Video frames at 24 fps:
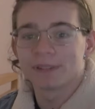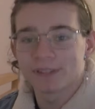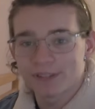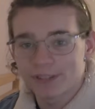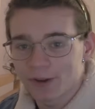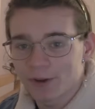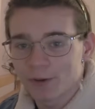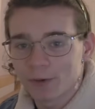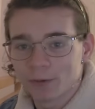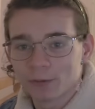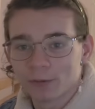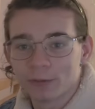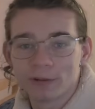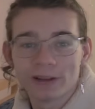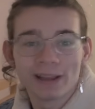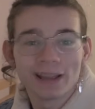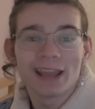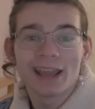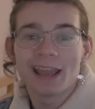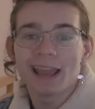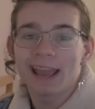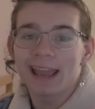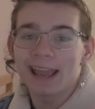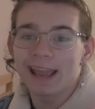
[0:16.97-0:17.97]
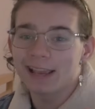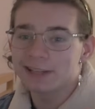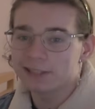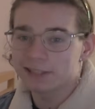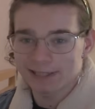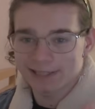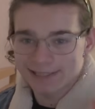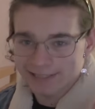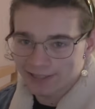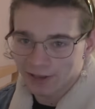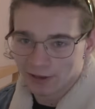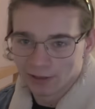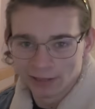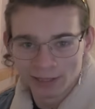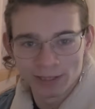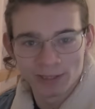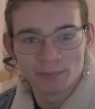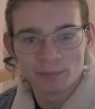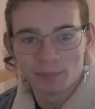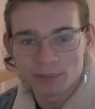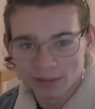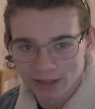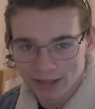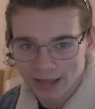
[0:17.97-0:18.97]
two is a
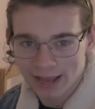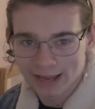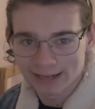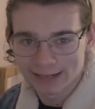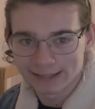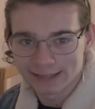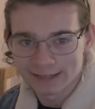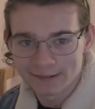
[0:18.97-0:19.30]
solid plan.